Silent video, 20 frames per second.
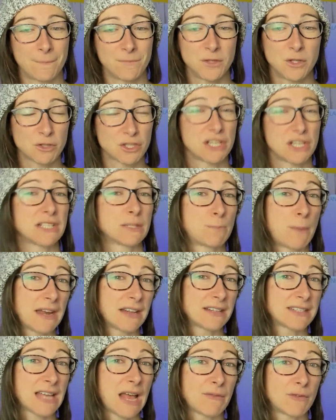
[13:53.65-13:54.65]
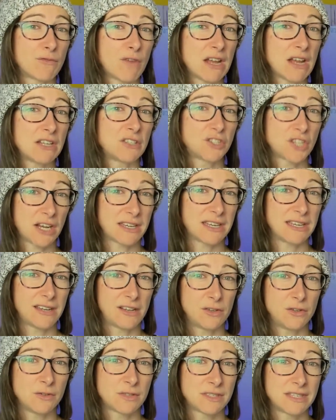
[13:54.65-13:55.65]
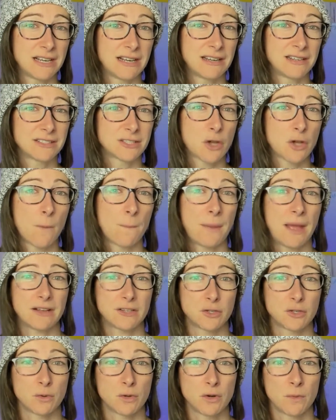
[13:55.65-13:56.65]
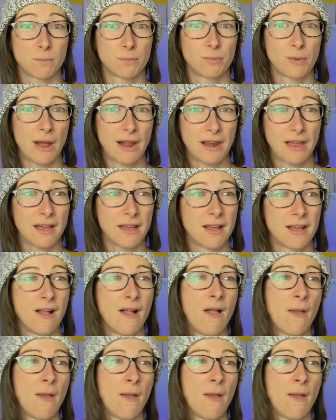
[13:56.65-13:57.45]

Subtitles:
Usually it's better to have a rain jacket in New Zealand compared to an umbrella,